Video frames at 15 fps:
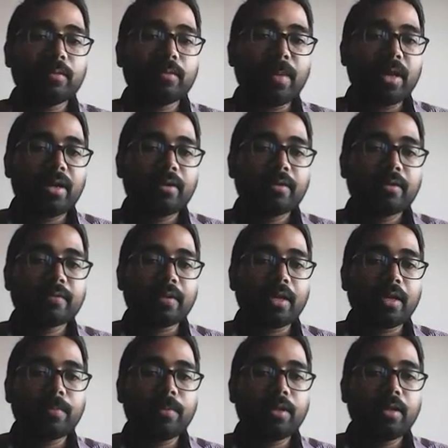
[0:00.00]
Matrix
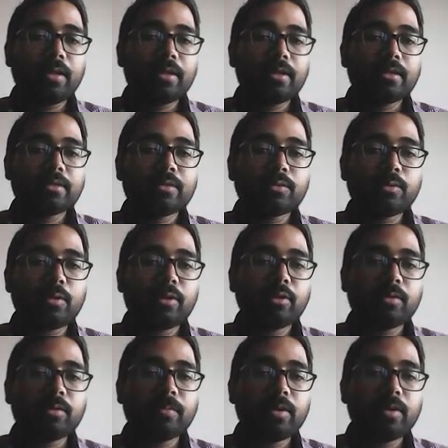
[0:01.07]
AB is
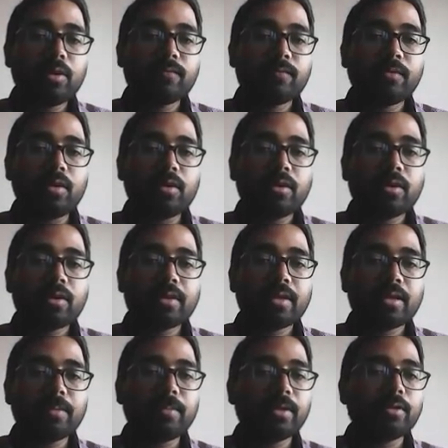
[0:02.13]
going to be of the order
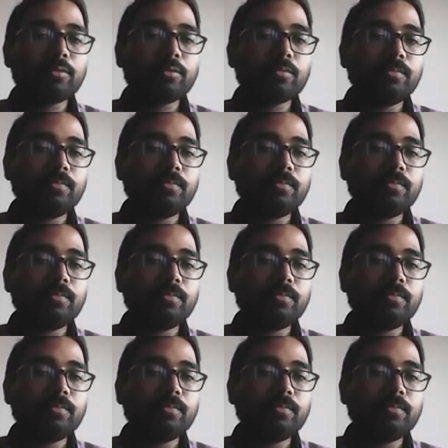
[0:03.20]
3 by 2.